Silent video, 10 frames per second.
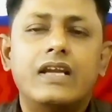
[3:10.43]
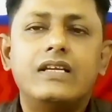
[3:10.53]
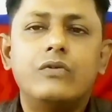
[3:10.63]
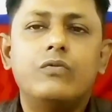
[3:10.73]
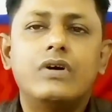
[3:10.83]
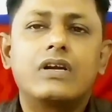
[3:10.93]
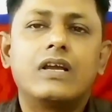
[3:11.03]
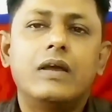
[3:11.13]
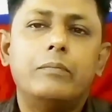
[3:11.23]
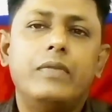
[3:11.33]
Writing
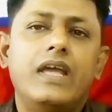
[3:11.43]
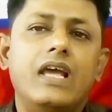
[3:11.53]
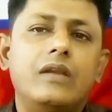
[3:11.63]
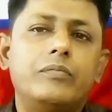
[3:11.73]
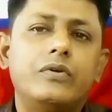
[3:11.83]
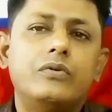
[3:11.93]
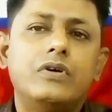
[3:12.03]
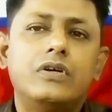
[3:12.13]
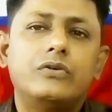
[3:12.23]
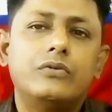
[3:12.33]
work may help
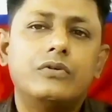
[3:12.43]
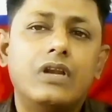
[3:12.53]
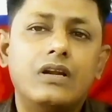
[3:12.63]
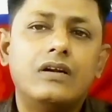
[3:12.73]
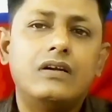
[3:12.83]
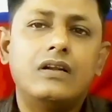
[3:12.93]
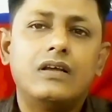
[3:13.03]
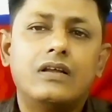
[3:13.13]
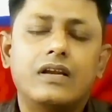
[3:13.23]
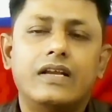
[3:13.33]
you to
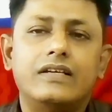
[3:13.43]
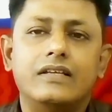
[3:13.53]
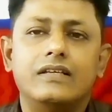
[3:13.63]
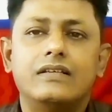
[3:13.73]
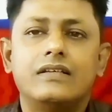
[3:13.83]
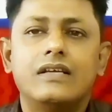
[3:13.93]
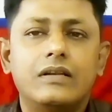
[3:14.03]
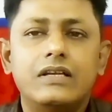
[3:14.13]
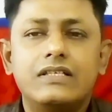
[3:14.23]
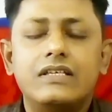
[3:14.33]
learn writing.
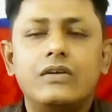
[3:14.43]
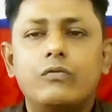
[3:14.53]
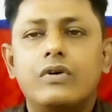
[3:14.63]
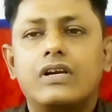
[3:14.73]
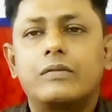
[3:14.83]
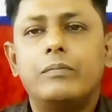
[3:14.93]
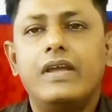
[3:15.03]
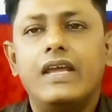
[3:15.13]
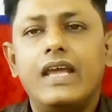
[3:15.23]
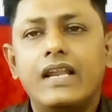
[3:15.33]
Listening work
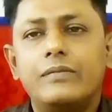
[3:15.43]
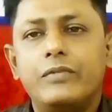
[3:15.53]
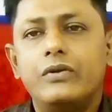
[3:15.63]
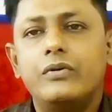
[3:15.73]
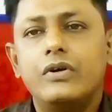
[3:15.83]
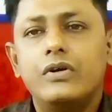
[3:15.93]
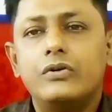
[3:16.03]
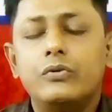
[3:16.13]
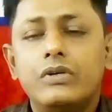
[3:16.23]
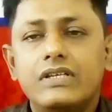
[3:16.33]
may help you
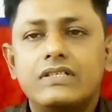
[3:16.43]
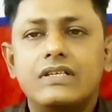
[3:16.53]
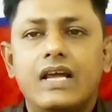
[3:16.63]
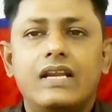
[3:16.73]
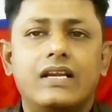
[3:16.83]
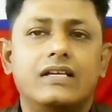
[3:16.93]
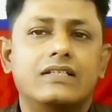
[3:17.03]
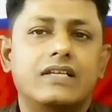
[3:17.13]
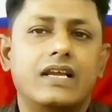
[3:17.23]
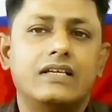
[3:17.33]
to listen and
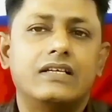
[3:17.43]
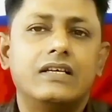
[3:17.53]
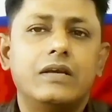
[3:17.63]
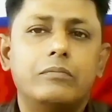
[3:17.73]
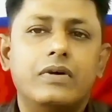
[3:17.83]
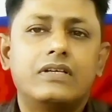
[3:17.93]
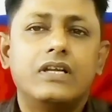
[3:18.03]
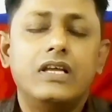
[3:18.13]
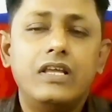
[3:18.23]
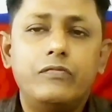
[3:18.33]
understand.
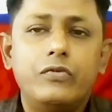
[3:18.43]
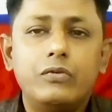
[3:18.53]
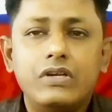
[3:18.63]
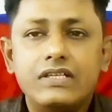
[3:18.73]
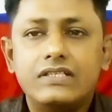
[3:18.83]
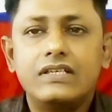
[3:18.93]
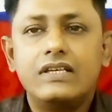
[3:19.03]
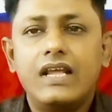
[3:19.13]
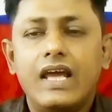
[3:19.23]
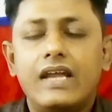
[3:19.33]
But if you
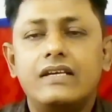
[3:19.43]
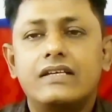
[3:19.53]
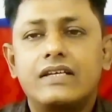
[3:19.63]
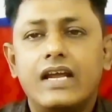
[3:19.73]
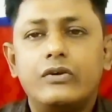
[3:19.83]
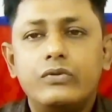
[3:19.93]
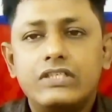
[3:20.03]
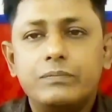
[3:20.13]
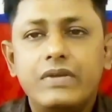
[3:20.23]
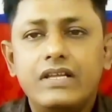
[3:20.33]
listen and try
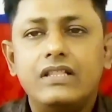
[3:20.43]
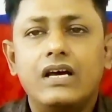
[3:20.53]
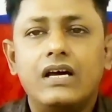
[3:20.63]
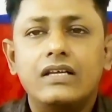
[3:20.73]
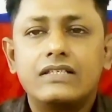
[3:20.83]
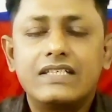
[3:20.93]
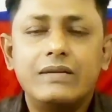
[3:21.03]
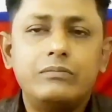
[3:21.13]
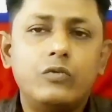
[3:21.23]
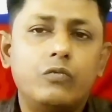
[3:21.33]
to speak the
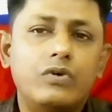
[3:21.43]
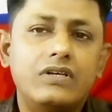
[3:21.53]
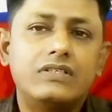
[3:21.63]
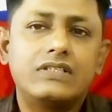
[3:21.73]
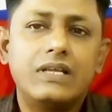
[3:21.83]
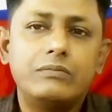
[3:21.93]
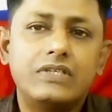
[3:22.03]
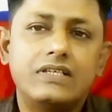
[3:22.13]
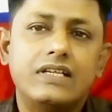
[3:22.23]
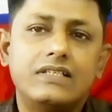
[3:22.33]
same words,
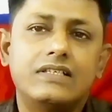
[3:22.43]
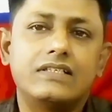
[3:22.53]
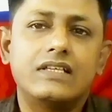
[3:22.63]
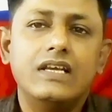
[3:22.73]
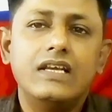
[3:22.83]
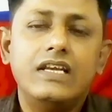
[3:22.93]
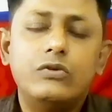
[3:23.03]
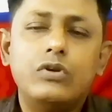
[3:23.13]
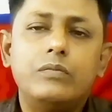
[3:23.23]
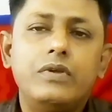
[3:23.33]
same sentences,
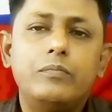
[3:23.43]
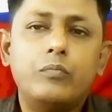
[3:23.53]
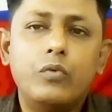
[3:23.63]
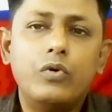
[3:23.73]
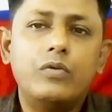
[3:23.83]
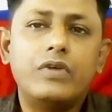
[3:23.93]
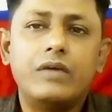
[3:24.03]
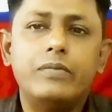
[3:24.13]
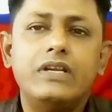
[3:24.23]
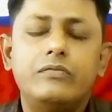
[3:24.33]
it will be
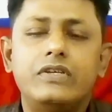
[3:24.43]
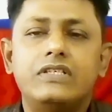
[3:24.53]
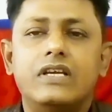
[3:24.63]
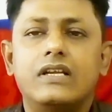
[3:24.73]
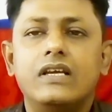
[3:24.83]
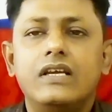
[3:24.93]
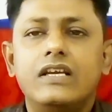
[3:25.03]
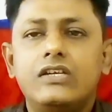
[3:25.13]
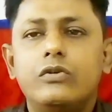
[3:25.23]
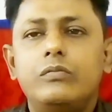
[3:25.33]
more beneficial.
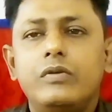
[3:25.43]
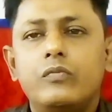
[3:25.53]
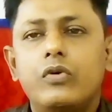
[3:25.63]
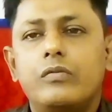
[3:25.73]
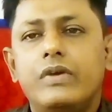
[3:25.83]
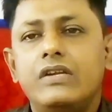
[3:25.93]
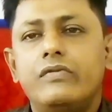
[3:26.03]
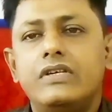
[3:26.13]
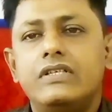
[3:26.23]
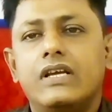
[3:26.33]
It will be more
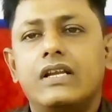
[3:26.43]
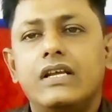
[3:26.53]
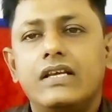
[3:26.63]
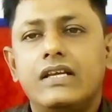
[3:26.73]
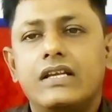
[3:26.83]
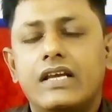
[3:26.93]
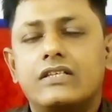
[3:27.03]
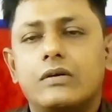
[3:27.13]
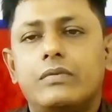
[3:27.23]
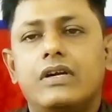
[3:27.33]
beneficial in
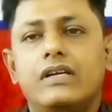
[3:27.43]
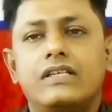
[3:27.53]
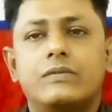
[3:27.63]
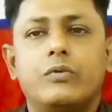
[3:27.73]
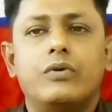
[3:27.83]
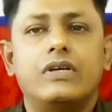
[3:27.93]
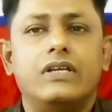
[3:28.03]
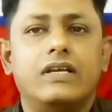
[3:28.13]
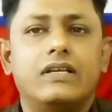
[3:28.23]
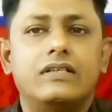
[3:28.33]
case of learning
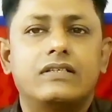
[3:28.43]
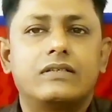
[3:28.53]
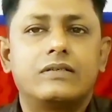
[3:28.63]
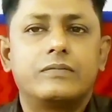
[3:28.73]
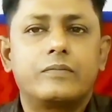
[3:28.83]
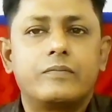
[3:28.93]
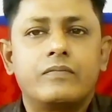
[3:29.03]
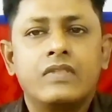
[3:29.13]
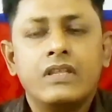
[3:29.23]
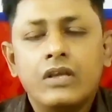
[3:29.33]
spoken English.
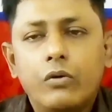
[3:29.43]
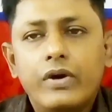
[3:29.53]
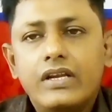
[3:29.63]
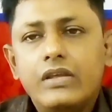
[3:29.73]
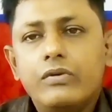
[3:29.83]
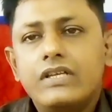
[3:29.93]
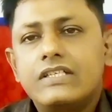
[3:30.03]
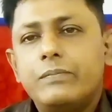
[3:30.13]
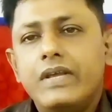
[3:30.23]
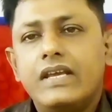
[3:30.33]
When you
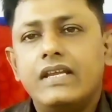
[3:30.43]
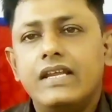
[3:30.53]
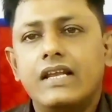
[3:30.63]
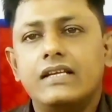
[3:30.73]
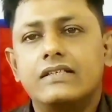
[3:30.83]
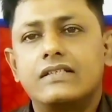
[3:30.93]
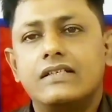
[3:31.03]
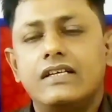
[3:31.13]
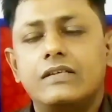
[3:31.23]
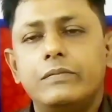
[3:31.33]
will speak in
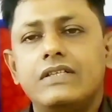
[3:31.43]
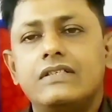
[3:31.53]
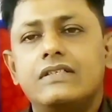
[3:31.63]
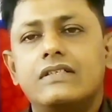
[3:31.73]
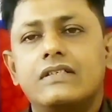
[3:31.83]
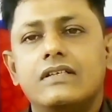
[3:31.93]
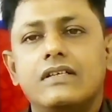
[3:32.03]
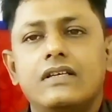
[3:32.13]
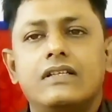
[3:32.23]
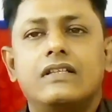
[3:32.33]
English, it means
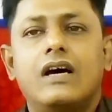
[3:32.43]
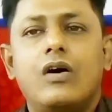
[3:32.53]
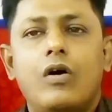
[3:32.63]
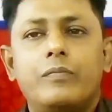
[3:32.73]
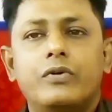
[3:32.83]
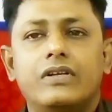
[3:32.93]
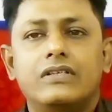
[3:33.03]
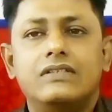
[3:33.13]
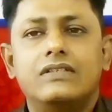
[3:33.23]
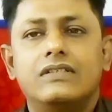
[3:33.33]
the
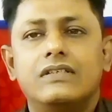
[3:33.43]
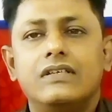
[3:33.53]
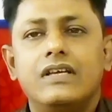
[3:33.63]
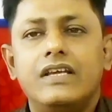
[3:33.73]
opponent,